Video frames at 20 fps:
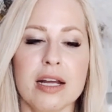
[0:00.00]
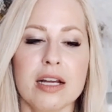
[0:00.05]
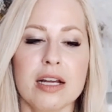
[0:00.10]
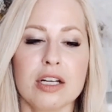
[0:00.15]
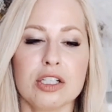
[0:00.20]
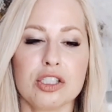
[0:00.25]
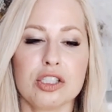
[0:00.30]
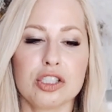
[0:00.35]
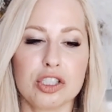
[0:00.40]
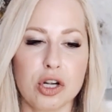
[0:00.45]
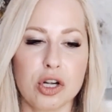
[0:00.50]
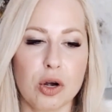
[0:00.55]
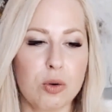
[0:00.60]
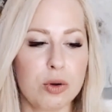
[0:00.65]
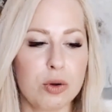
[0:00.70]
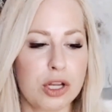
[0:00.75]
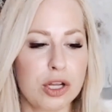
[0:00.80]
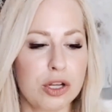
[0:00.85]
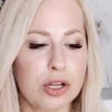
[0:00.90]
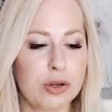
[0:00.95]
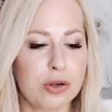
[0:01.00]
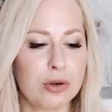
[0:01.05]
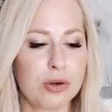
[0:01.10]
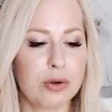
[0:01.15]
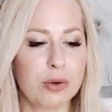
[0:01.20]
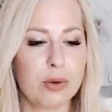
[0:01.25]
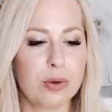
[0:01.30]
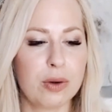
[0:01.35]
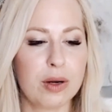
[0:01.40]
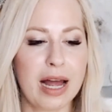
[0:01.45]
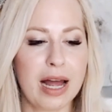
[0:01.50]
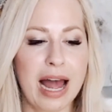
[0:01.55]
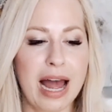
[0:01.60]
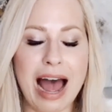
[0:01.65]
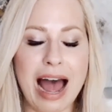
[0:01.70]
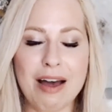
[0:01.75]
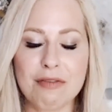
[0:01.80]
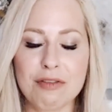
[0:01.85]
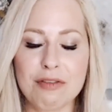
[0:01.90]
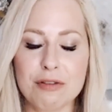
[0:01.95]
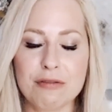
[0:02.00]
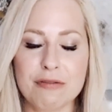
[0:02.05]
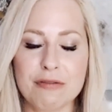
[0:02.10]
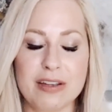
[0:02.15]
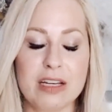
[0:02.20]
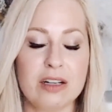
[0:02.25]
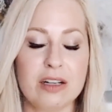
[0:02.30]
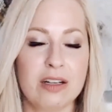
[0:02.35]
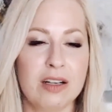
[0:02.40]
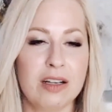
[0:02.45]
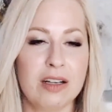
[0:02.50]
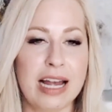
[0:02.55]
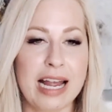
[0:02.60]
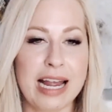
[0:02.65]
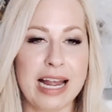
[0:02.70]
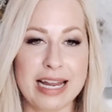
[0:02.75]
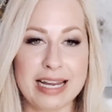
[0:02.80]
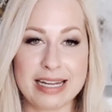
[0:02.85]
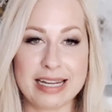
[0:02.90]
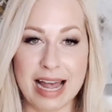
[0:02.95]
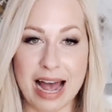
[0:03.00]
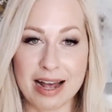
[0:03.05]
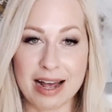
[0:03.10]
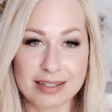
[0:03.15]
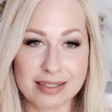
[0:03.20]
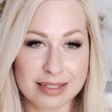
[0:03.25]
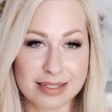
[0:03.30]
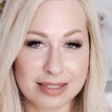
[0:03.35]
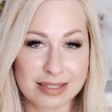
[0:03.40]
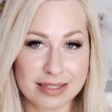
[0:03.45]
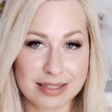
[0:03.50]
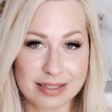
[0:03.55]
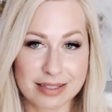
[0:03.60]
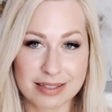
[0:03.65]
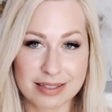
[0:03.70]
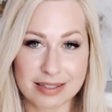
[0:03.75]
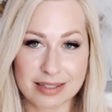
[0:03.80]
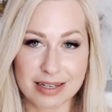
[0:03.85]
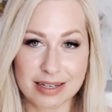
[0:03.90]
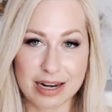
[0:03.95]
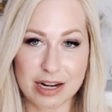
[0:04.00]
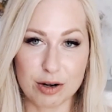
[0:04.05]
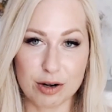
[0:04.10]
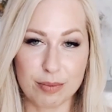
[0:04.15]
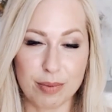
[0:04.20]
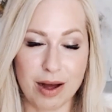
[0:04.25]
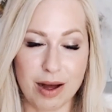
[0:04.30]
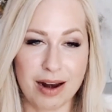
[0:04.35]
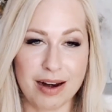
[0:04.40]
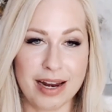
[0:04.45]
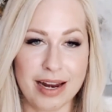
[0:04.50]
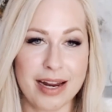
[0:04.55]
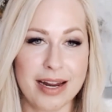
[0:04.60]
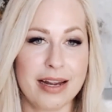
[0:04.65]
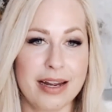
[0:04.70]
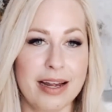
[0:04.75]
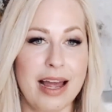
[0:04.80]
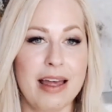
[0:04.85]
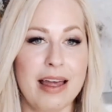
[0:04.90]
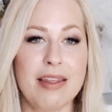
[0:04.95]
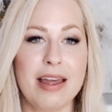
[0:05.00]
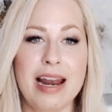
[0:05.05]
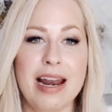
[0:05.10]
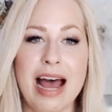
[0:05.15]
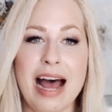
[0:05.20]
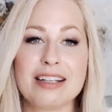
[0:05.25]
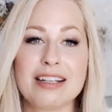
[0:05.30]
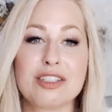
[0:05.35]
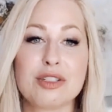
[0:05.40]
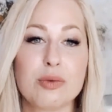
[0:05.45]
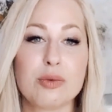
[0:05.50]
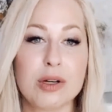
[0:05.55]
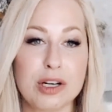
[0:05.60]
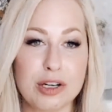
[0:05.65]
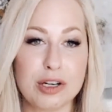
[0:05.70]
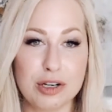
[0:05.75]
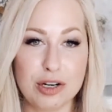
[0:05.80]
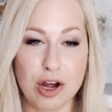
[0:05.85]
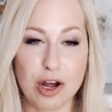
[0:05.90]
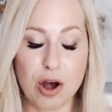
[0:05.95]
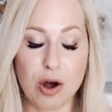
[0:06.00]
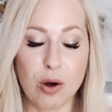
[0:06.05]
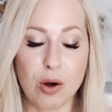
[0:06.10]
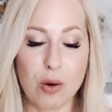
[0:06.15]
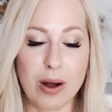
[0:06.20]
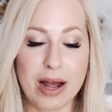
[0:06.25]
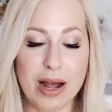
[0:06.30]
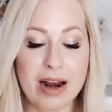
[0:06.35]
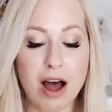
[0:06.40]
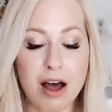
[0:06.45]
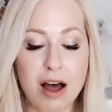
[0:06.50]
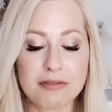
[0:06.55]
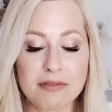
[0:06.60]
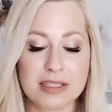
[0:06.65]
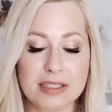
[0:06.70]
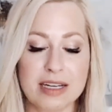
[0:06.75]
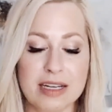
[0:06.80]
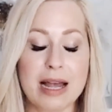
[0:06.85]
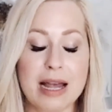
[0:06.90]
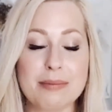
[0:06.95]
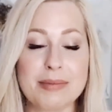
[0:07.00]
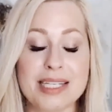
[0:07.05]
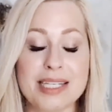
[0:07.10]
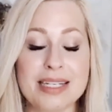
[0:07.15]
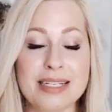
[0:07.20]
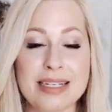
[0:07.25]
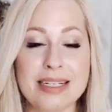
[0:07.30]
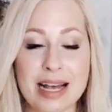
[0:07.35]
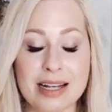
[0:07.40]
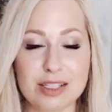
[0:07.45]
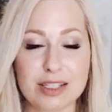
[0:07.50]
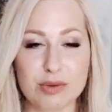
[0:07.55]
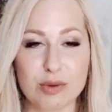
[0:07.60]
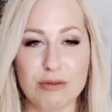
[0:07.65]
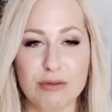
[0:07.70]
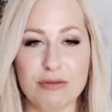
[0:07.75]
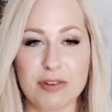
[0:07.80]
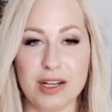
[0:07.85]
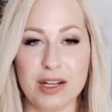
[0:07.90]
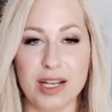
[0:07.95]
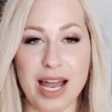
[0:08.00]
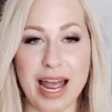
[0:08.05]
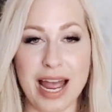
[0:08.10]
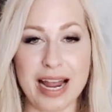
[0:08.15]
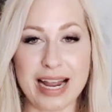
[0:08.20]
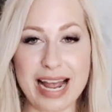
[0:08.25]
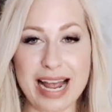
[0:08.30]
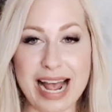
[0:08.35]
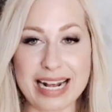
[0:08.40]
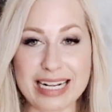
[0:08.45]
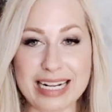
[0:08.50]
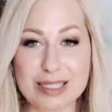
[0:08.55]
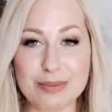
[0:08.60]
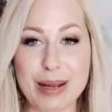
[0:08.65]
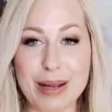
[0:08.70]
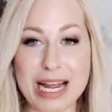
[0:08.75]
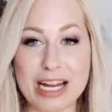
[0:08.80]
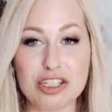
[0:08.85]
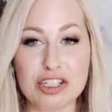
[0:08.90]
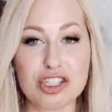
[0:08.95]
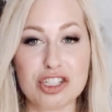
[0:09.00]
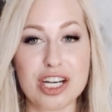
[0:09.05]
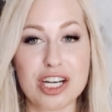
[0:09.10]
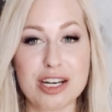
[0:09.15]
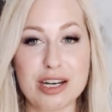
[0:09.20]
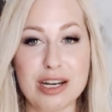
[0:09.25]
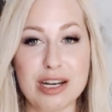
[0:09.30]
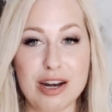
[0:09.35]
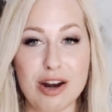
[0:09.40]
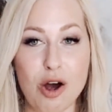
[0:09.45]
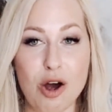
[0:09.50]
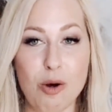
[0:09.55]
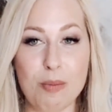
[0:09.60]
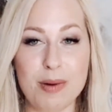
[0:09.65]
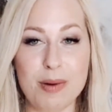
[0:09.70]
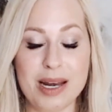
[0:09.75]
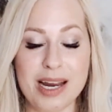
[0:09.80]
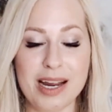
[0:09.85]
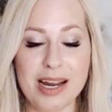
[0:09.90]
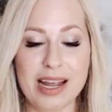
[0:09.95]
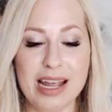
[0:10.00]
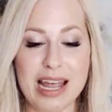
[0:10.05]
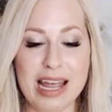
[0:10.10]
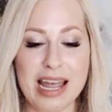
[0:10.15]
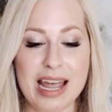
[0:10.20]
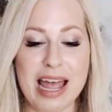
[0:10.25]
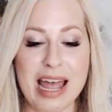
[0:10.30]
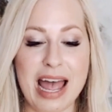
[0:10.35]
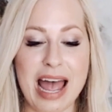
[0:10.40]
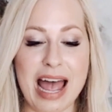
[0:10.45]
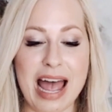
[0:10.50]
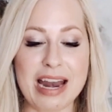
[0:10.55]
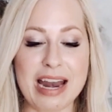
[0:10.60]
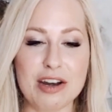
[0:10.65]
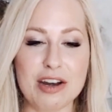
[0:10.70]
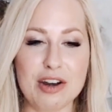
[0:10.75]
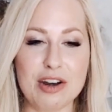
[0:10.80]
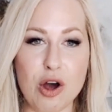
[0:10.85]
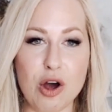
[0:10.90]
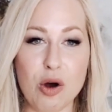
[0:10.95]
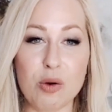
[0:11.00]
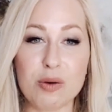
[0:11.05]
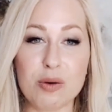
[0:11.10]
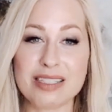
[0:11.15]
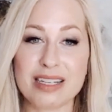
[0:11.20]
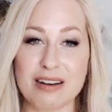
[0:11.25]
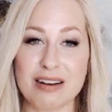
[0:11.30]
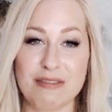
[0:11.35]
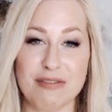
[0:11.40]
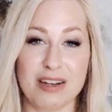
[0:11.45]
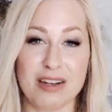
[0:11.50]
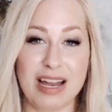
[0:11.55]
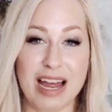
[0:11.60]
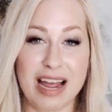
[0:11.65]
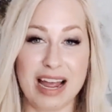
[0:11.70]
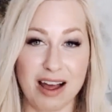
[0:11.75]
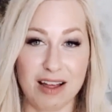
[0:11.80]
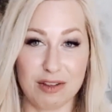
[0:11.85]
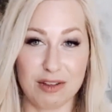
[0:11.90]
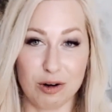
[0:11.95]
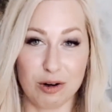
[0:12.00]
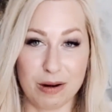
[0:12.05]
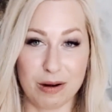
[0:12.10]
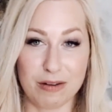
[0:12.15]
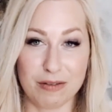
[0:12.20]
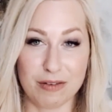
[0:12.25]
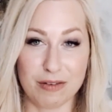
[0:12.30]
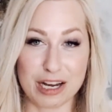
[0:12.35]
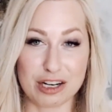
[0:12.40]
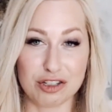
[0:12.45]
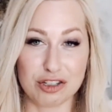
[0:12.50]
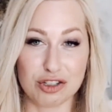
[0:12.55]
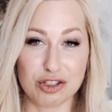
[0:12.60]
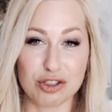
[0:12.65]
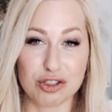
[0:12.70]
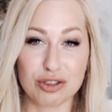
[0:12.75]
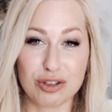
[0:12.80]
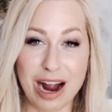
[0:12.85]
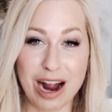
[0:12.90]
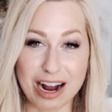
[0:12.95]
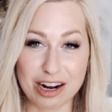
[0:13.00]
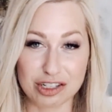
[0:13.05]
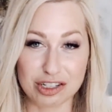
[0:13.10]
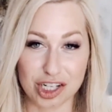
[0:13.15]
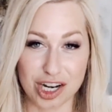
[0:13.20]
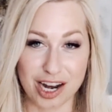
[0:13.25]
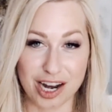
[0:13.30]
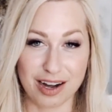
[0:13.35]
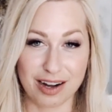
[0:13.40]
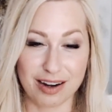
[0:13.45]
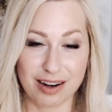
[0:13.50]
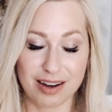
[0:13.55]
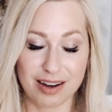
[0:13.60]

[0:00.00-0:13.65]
show you, have you feel a yes in your body, and then ask what a no. And oftentimes a yes will feel like expansion and opening, and a no is going to feel like a little bit of a contraction.